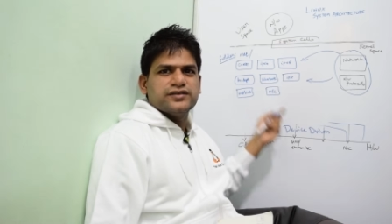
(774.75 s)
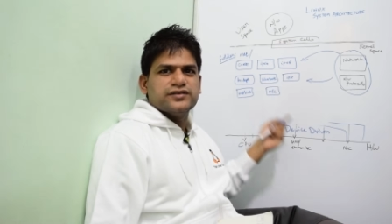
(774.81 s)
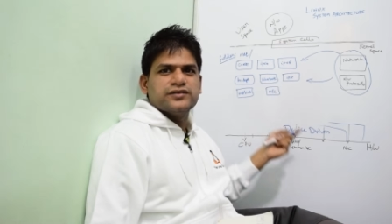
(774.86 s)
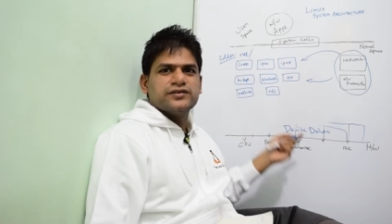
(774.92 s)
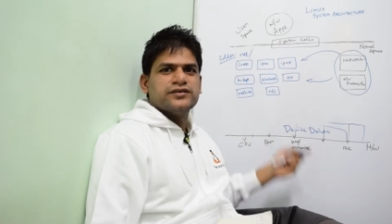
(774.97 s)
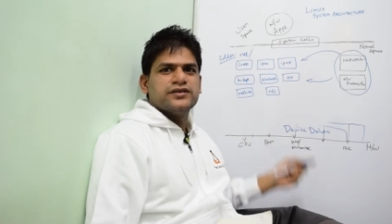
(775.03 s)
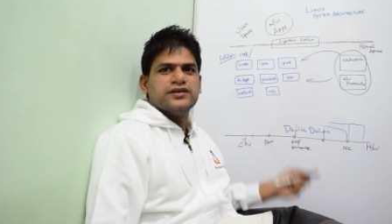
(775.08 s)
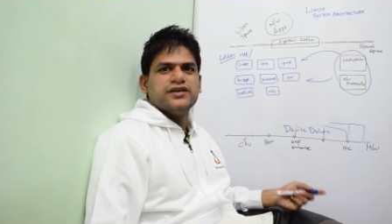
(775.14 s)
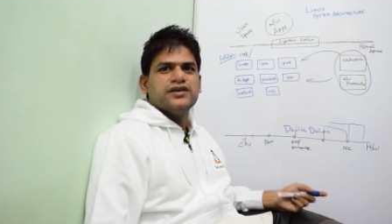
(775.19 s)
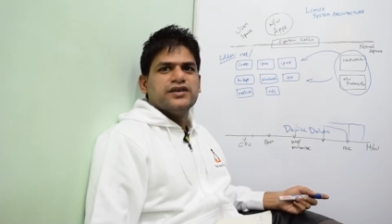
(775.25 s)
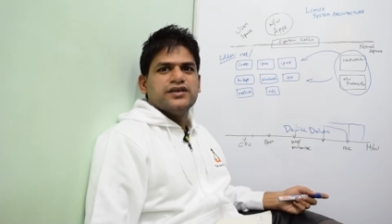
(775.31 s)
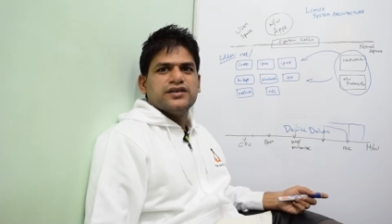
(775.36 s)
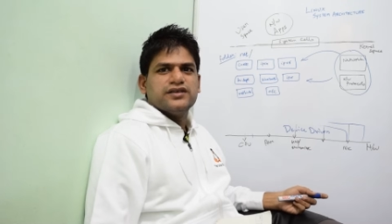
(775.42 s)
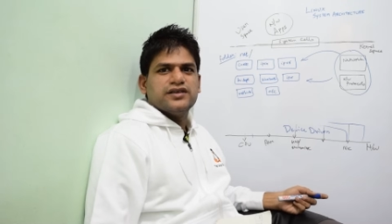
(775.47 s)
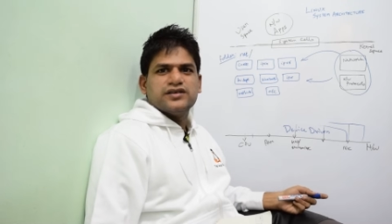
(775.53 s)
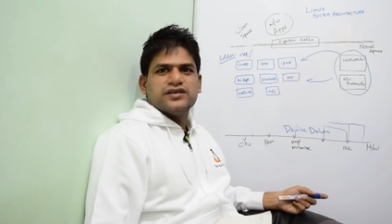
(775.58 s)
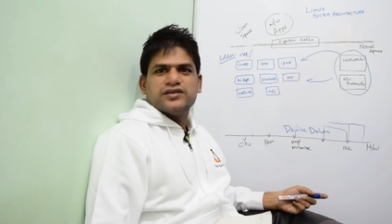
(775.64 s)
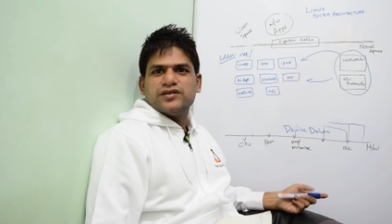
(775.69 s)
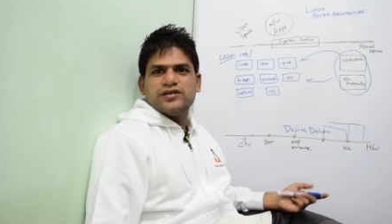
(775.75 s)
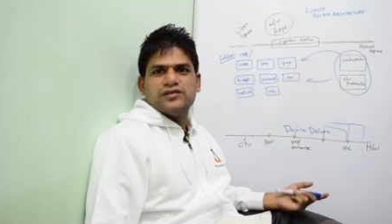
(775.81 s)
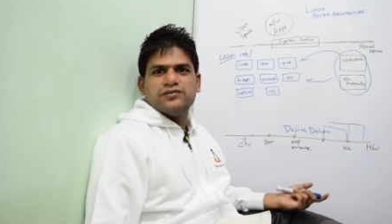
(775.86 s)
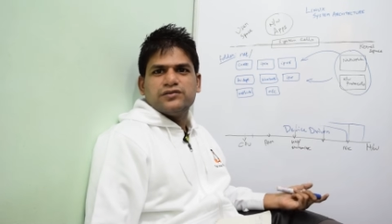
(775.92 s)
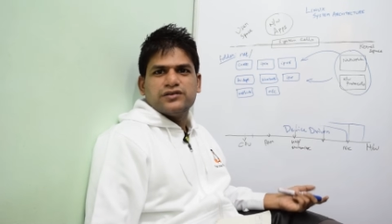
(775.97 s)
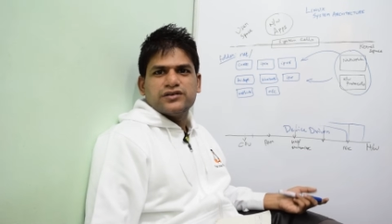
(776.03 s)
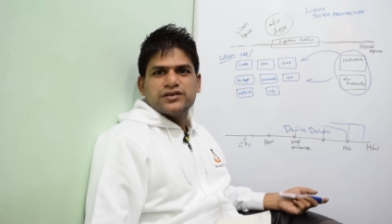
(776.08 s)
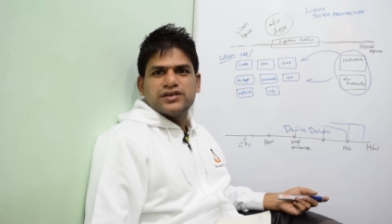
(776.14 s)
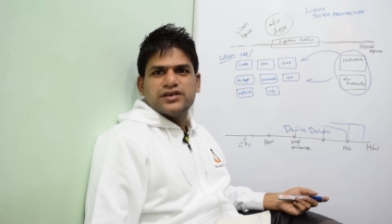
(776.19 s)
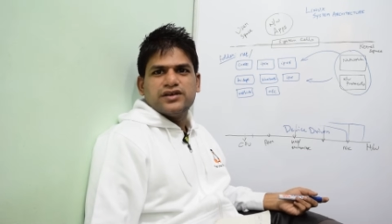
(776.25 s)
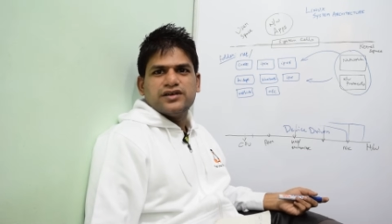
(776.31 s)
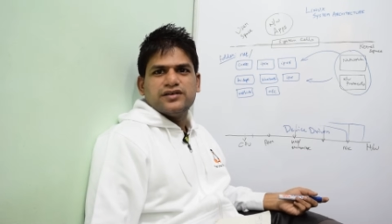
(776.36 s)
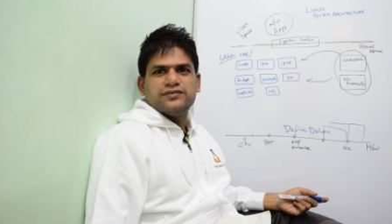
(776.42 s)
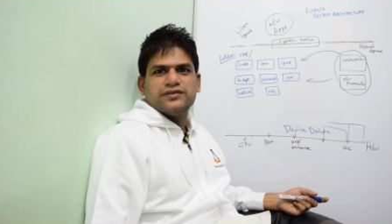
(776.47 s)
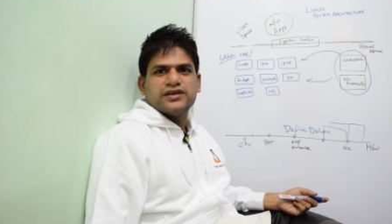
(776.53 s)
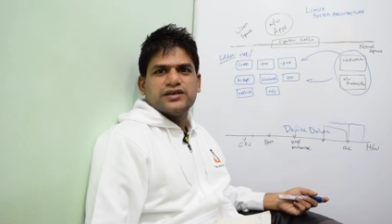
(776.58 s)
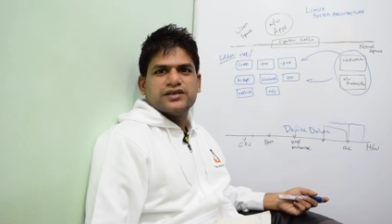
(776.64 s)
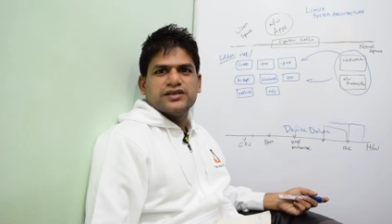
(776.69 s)
So that's all folks
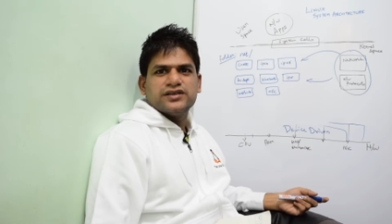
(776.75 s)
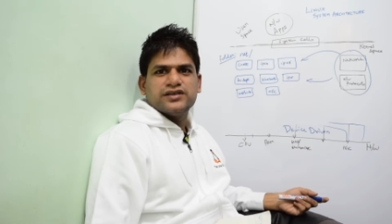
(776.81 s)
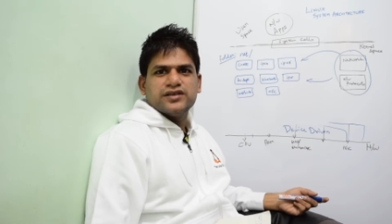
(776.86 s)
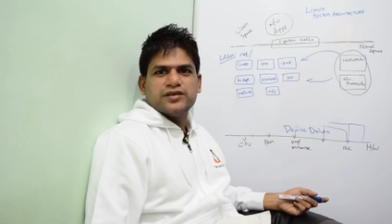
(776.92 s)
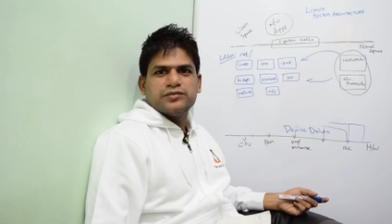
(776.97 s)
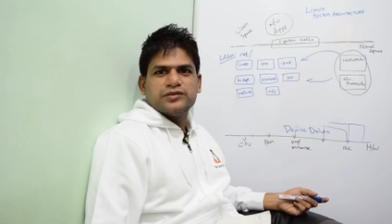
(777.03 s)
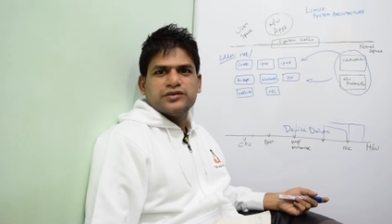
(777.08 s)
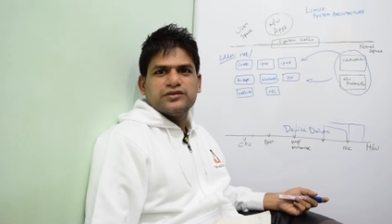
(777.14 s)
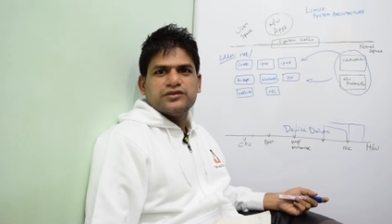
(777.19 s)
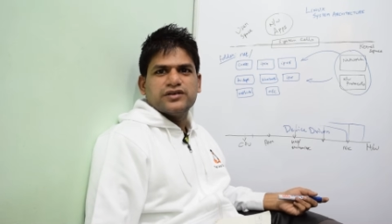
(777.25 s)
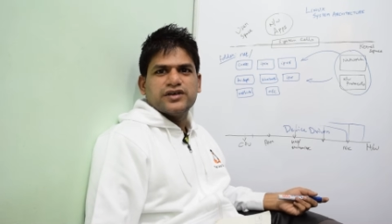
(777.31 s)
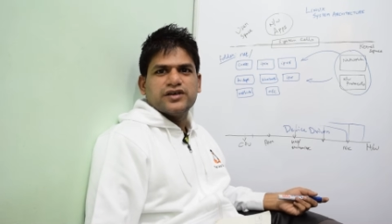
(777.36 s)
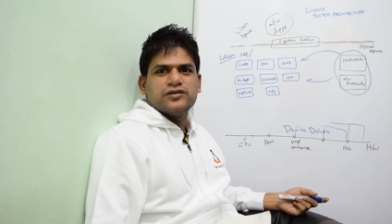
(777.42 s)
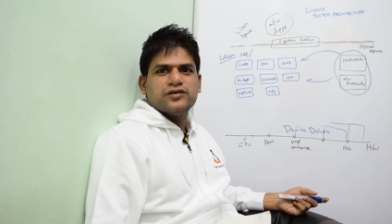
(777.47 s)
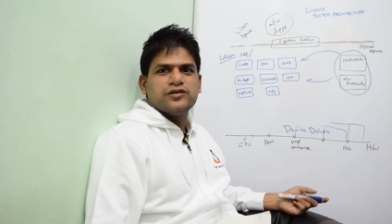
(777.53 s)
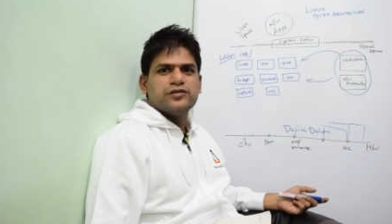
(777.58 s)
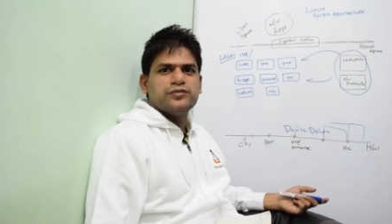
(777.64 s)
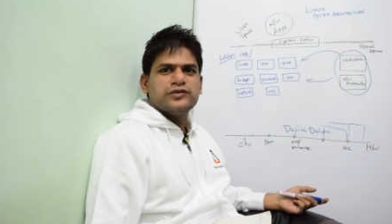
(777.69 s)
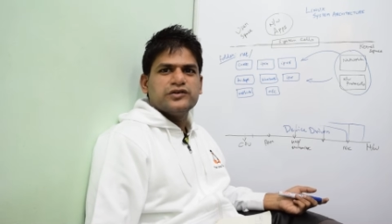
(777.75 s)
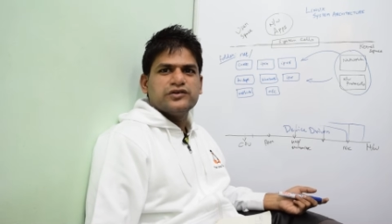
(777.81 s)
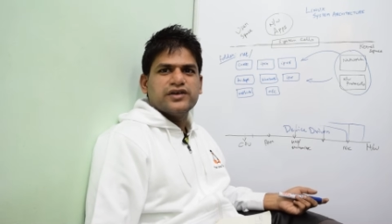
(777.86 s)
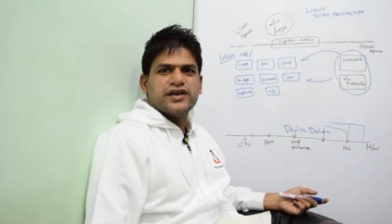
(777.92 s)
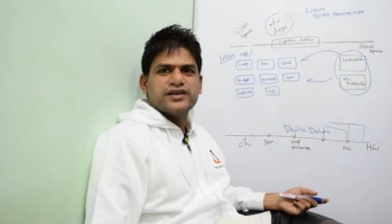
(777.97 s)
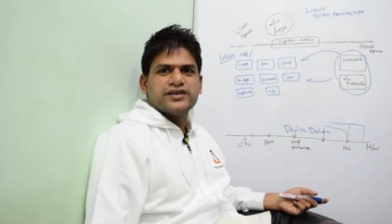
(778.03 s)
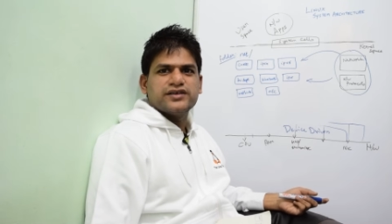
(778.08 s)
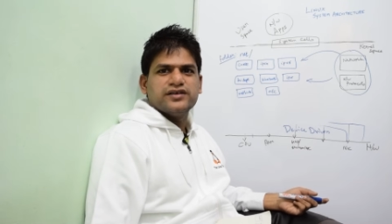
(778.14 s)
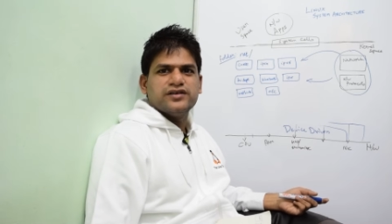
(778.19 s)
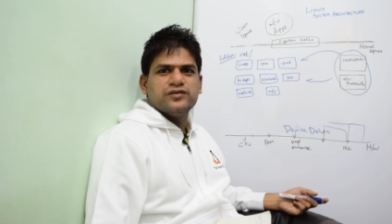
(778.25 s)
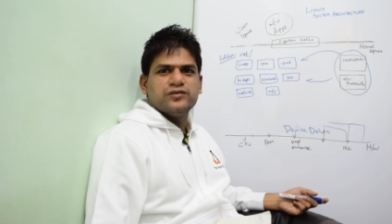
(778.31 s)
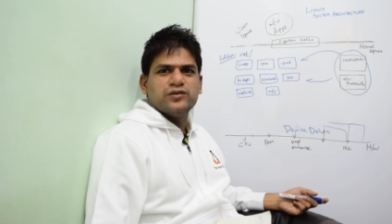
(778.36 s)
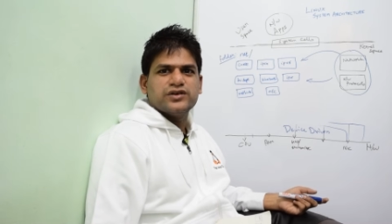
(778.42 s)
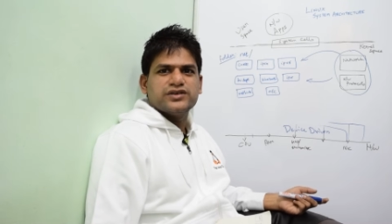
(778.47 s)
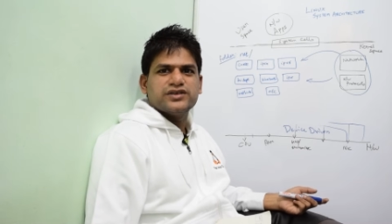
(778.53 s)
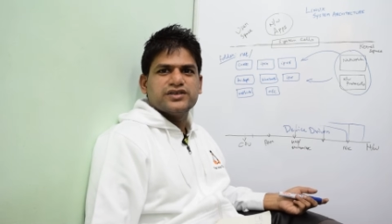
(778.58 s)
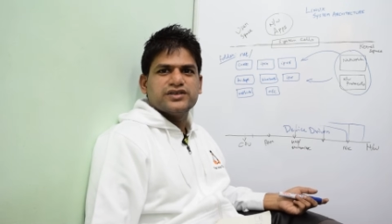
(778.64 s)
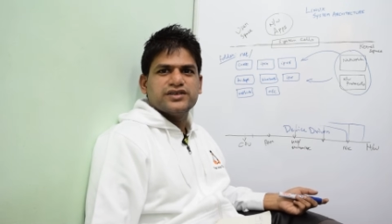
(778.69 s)
for this episode. I hope you liked
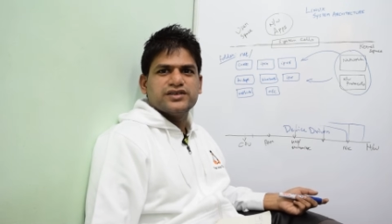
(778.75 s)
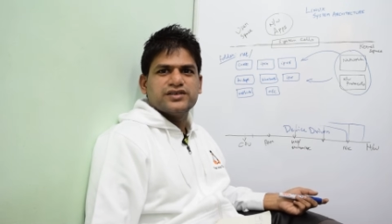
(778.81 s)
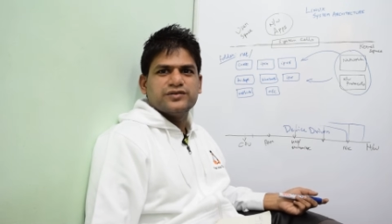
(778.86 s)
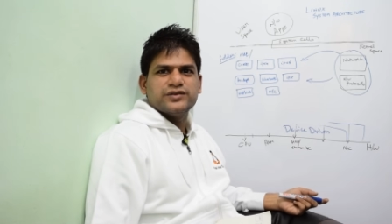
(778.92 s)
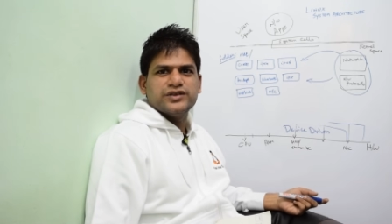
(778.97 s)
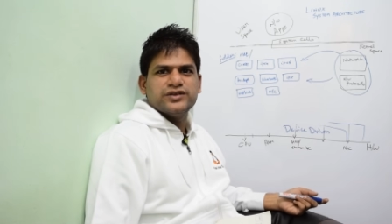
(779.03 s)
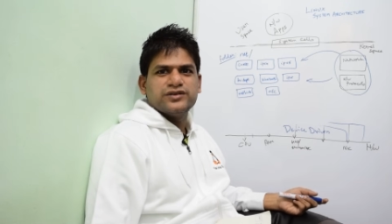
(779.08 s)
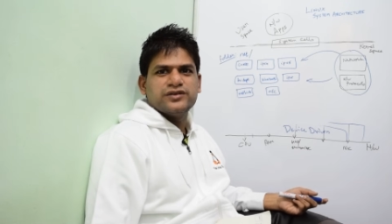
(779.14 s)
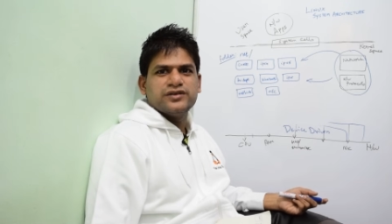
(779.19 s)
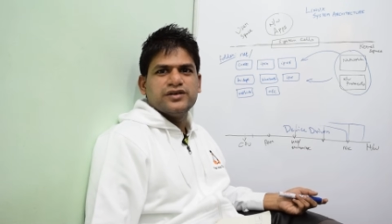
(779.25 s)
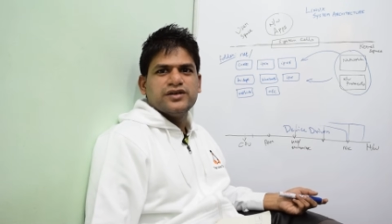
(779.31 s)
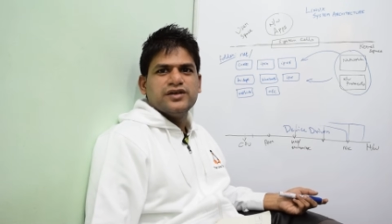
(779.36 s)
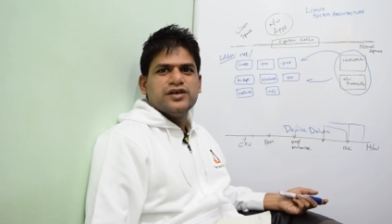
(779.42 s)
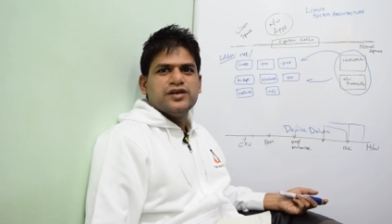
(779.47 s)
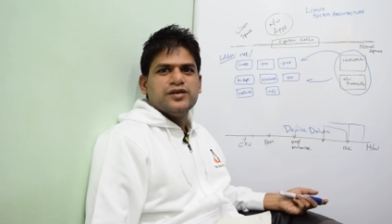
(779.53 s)
watching this video.